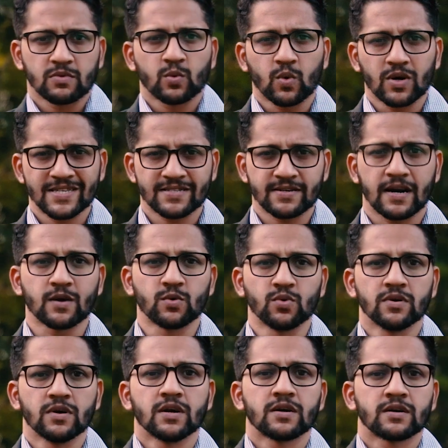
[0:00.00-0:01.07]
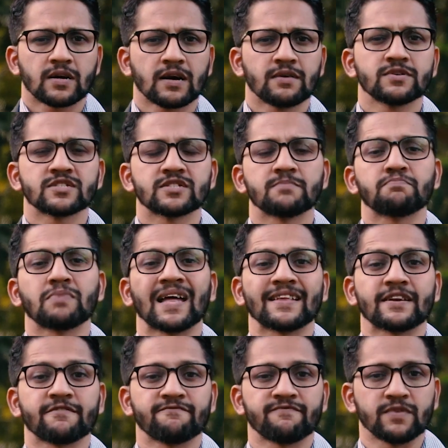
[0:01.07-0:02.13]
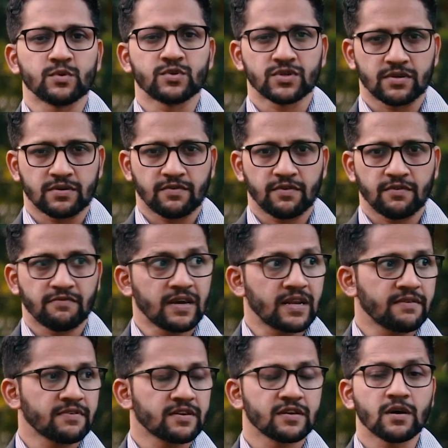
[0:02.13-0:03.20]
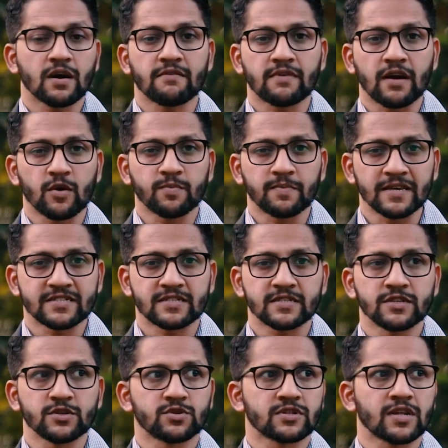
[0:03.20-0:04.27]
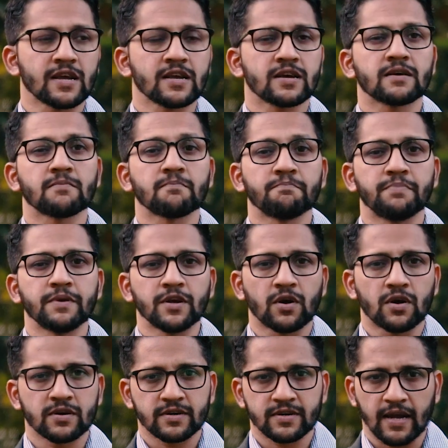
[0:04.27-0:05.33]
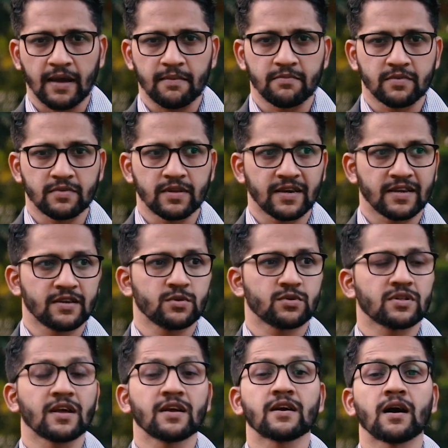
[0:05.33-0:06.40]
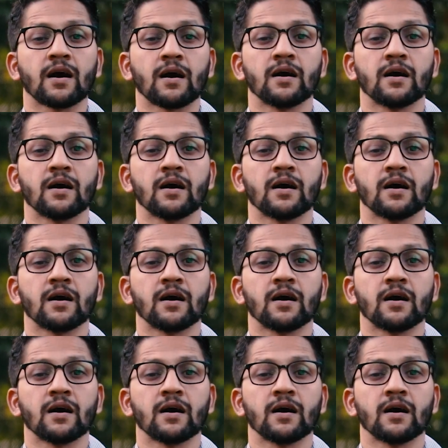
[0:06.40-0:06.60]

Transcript: What is Rahu? Rahu is the planet of future. Wherever you have Rahu placed in, you think beyond time, like you think